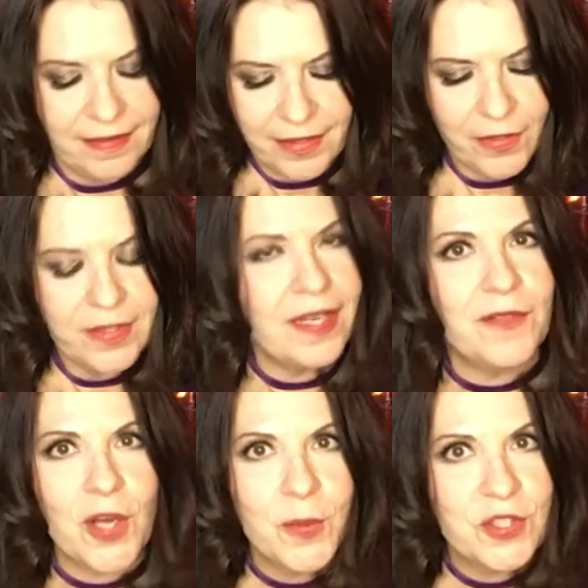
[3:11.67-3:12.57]
you know, you
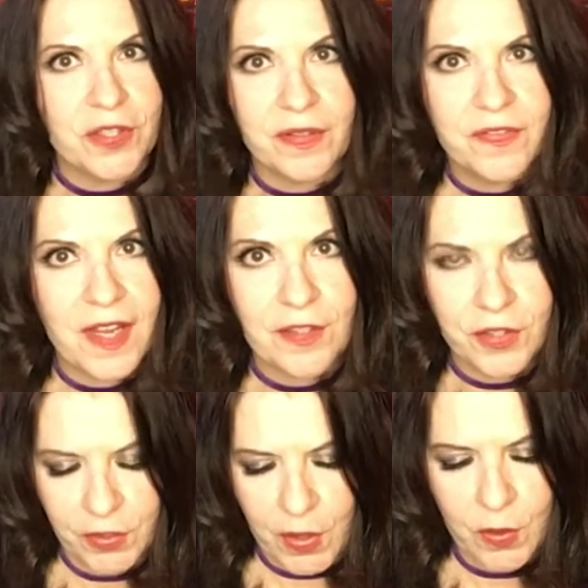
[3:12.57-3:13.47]
never know what you're going to find
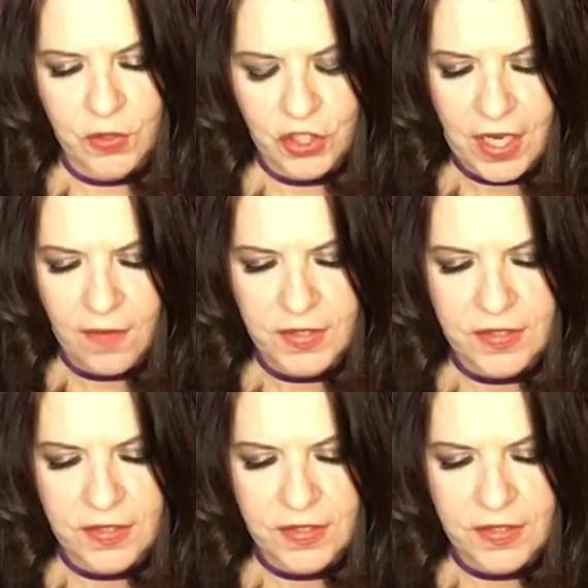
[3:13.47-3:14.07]
on your own shelves.